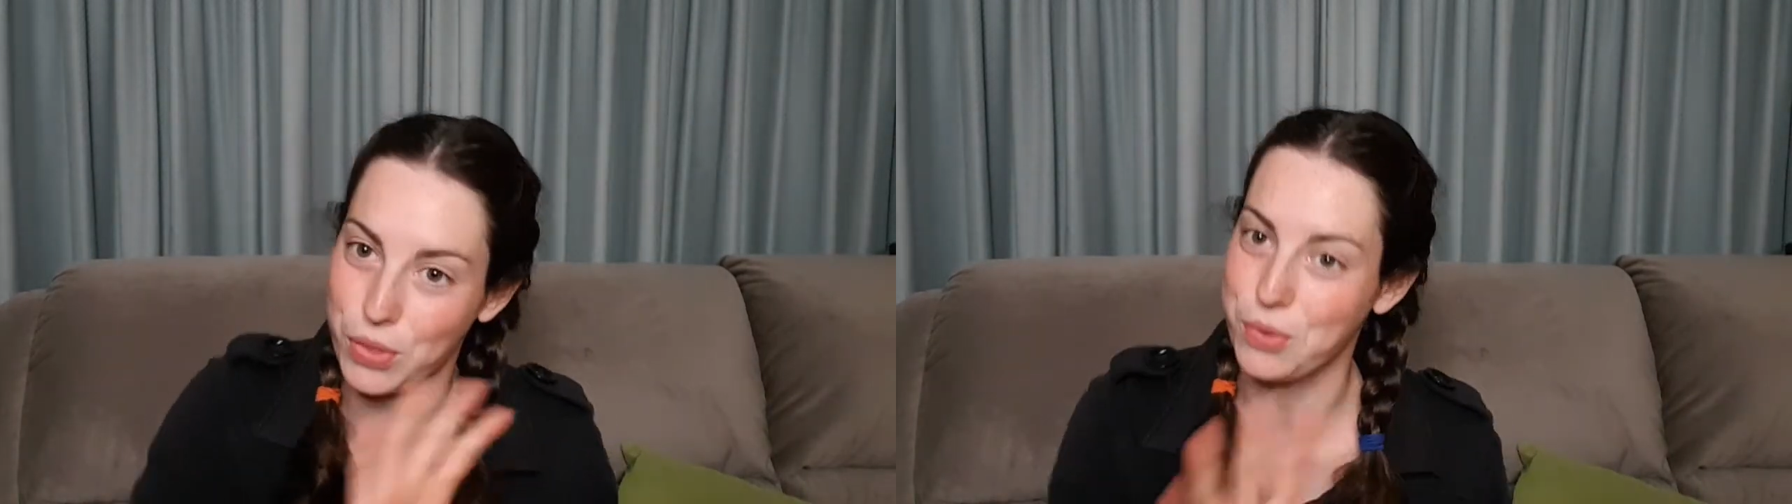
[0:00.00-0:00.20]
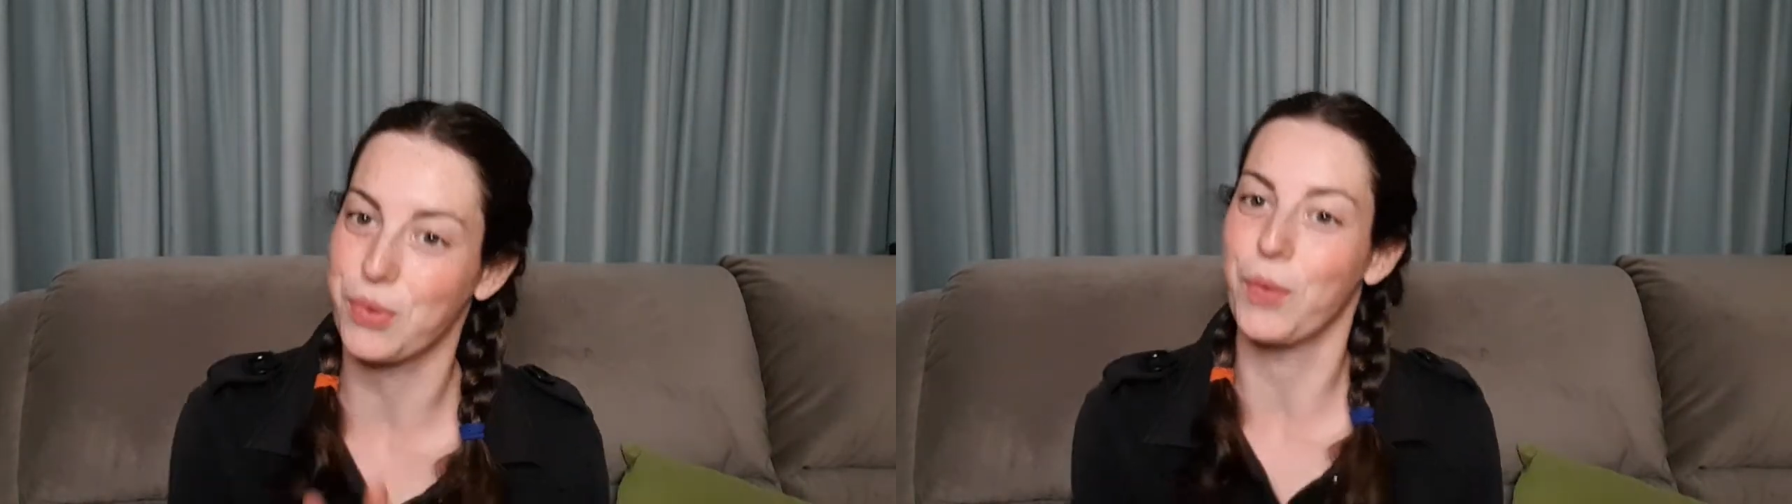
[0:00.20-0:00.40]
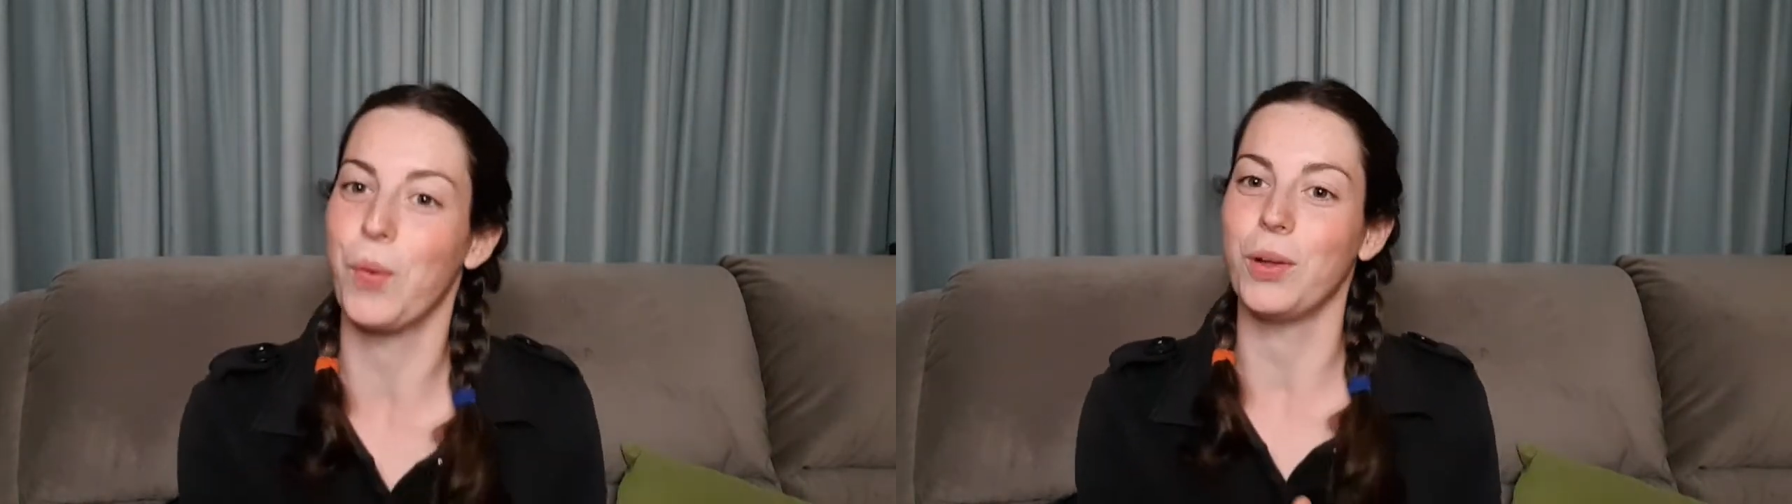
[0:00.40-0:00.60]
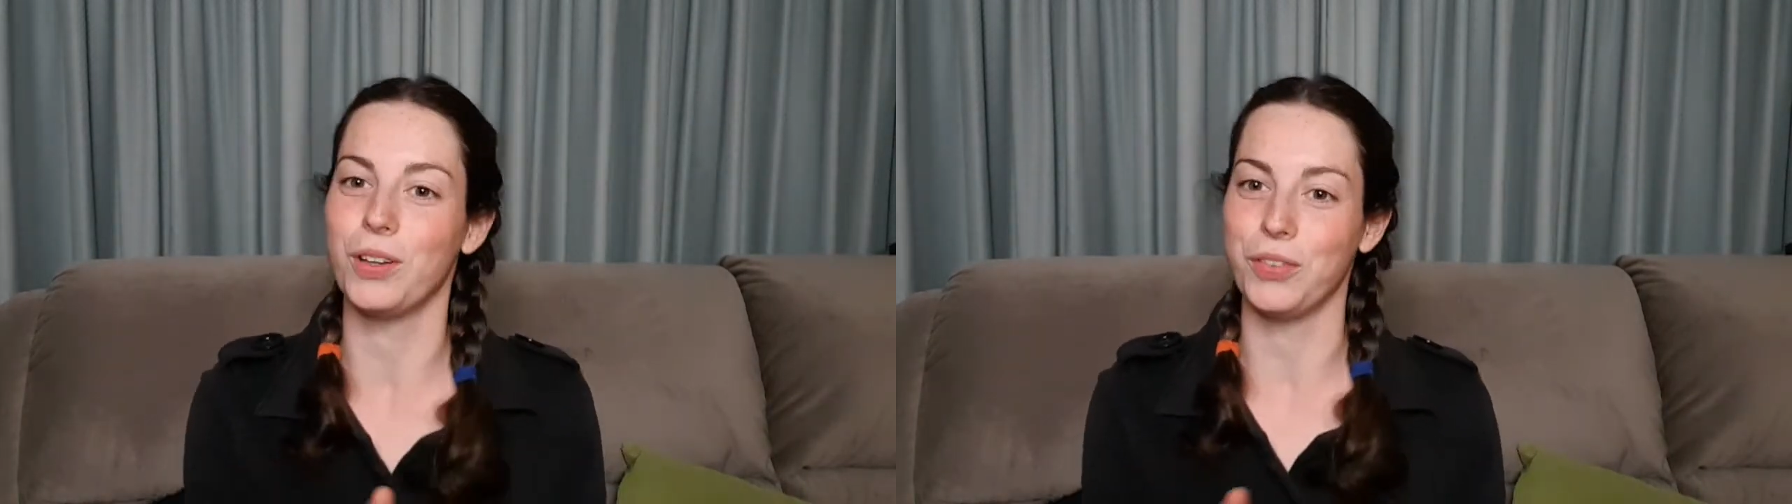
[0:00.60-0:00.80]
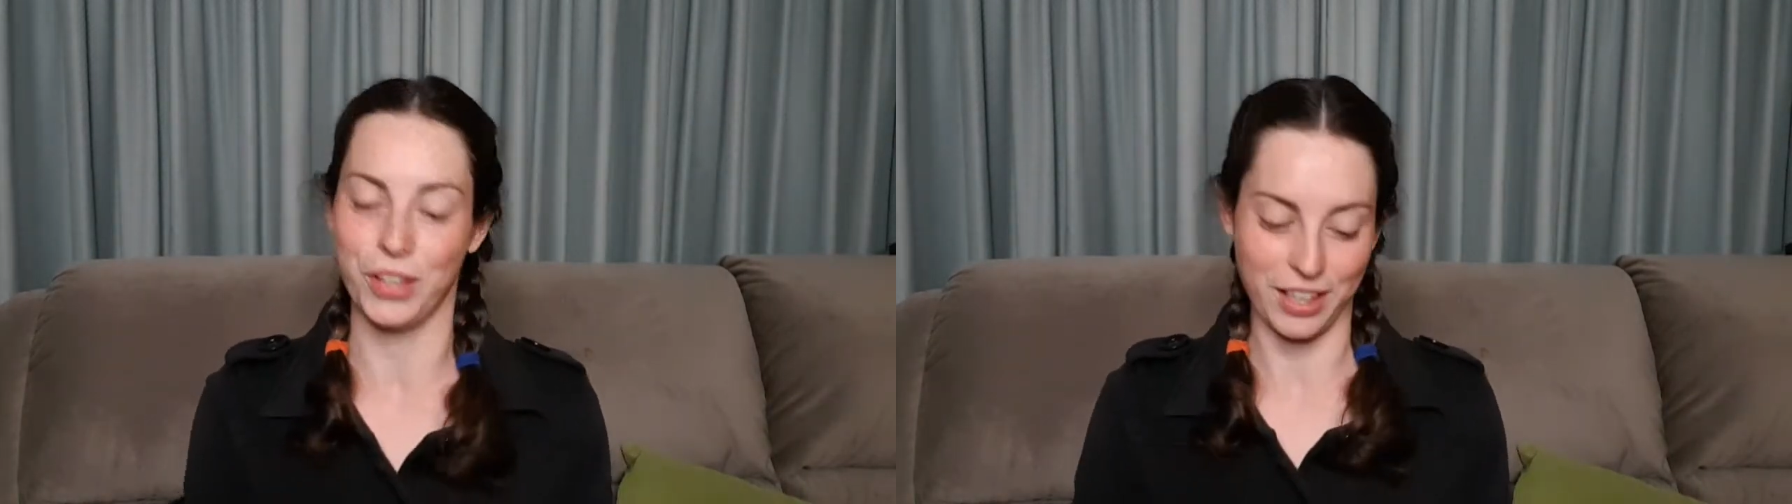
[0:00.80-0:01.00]
through all
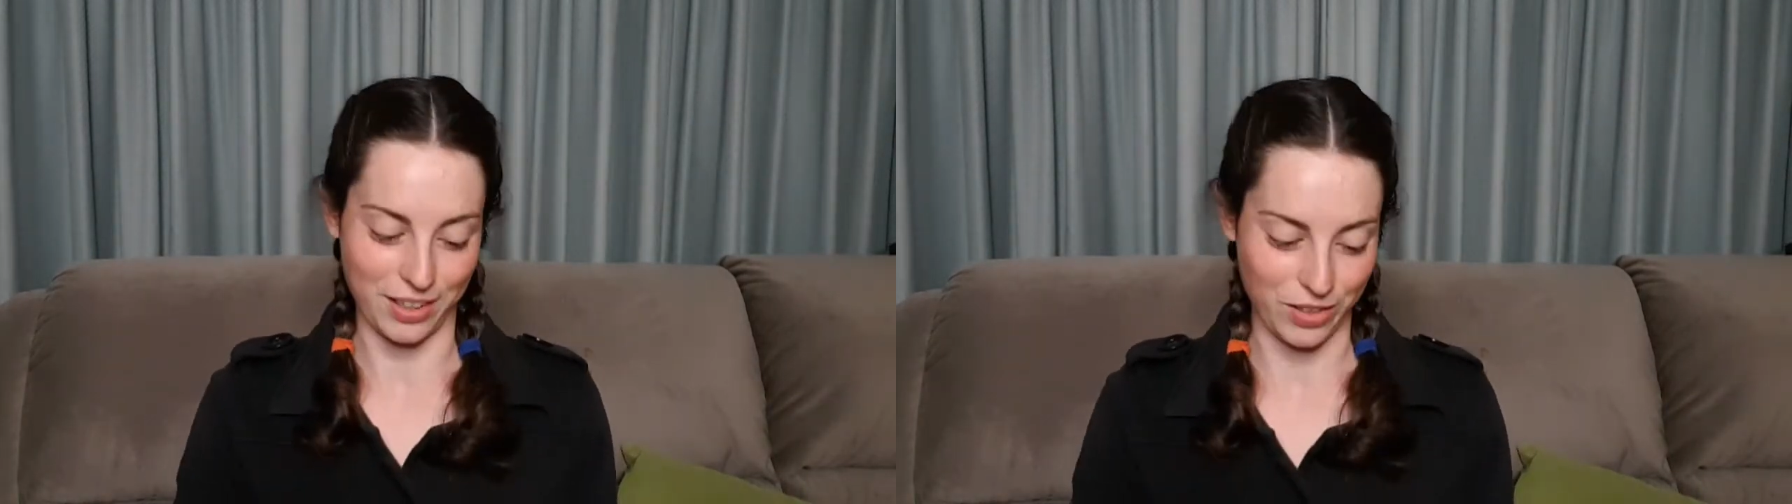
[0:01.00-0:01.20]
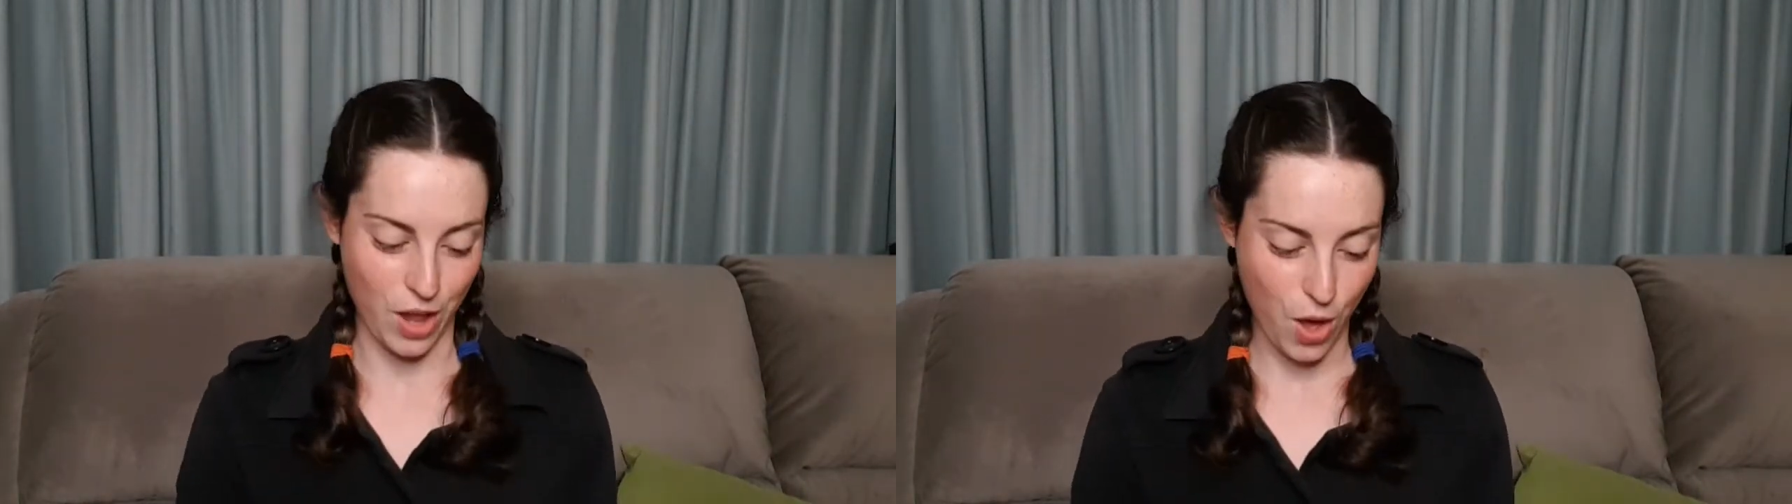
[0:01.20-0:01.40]
of it and